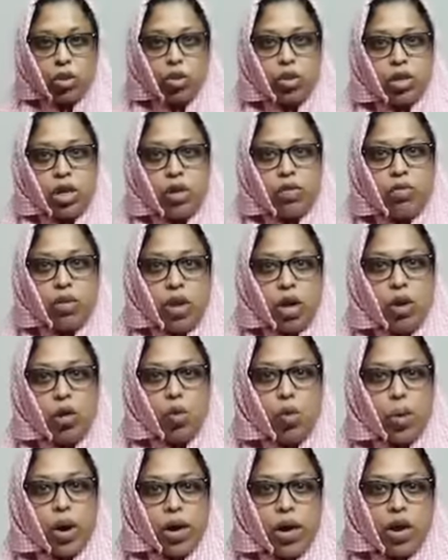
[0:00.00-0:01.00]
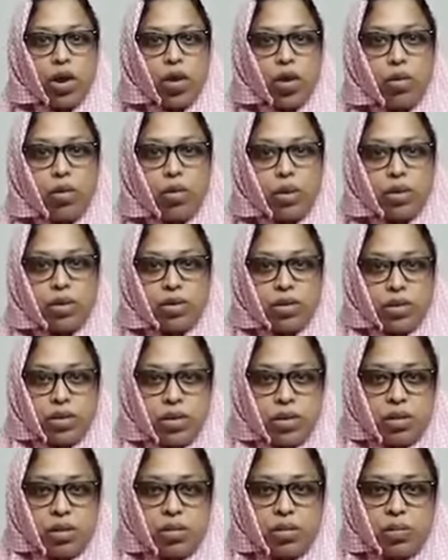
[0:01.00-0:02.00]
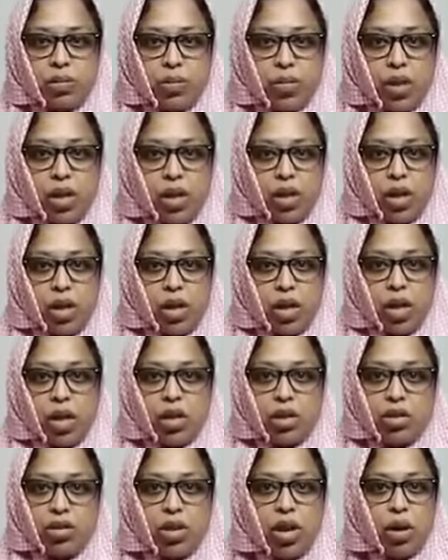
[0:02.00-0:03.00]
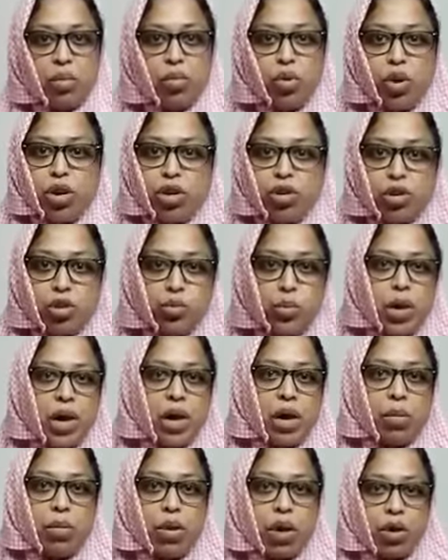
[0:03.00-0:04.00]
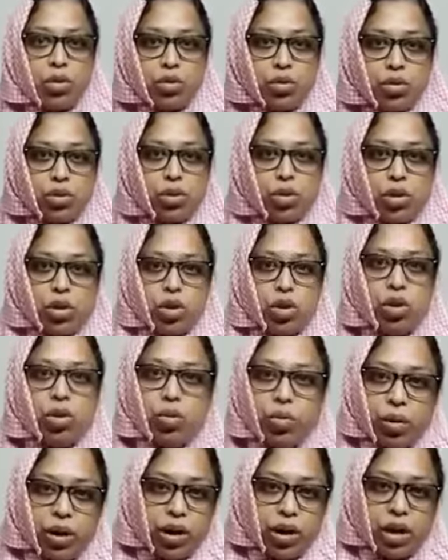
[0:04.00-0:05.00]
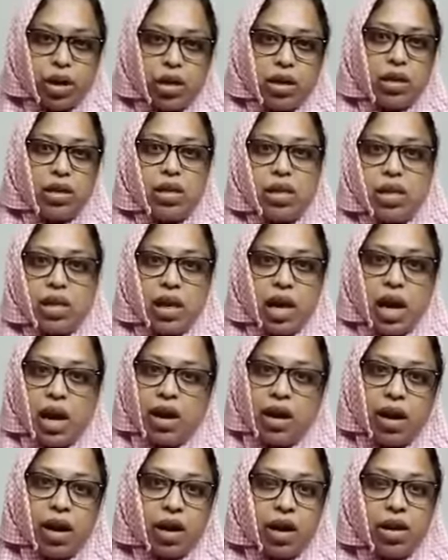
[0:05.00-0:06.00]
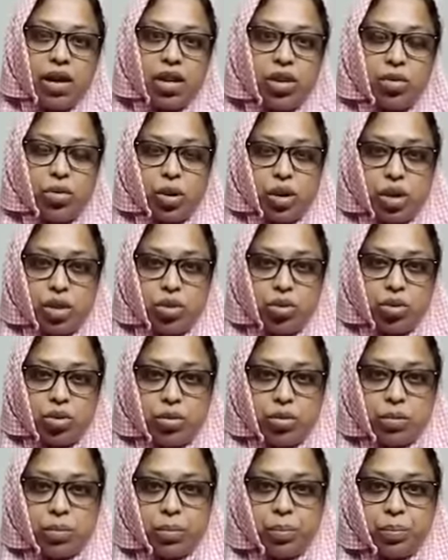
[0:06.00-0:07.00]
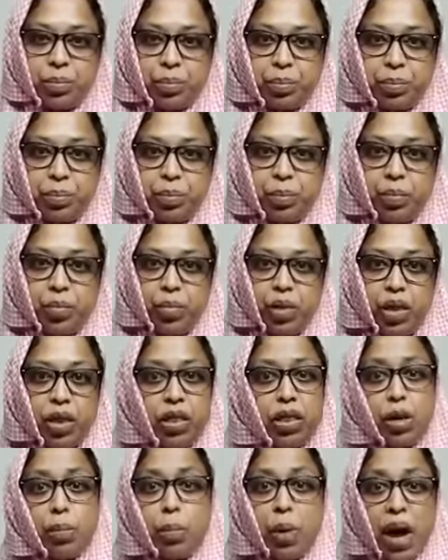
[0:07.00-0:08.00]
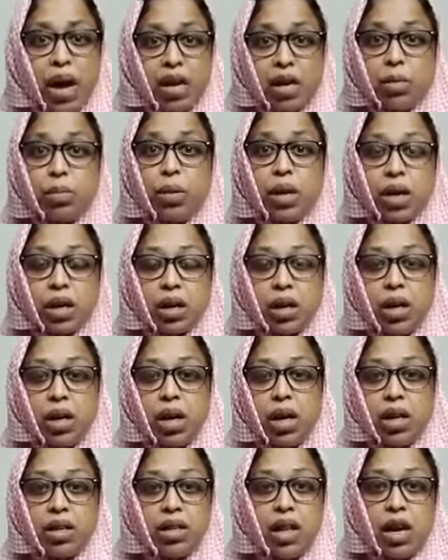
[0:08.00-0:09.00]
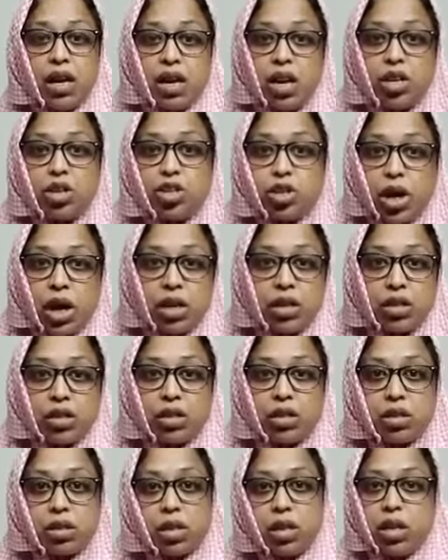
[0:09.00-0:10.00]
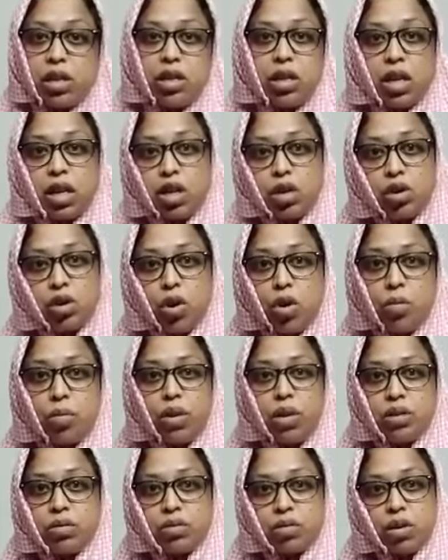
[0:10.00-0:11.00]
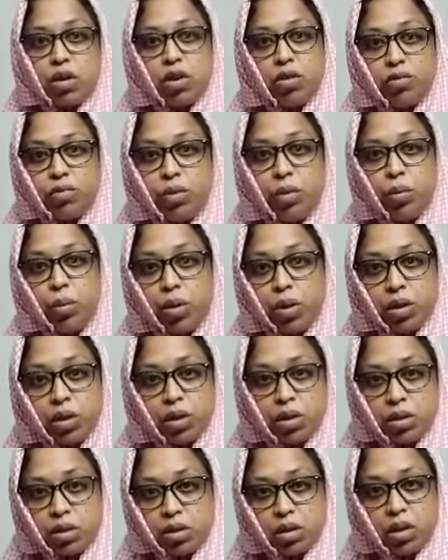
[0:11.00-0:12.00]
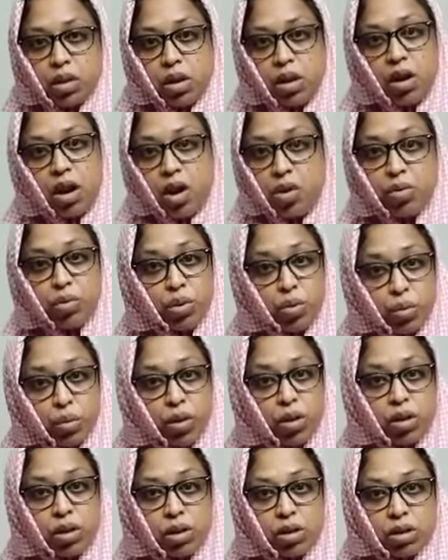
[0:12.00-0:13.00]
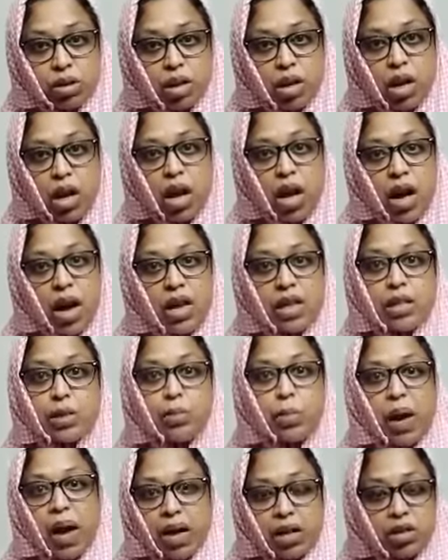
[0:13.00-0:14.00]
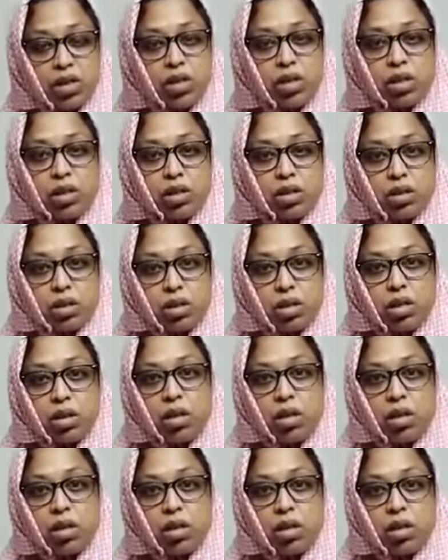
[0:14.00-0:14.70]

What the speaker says: Good evening, one and all present here. Today I'm going to speak about COVID-19 and higher education. The pandemic that has shattered the economies of the world, around the world, has battered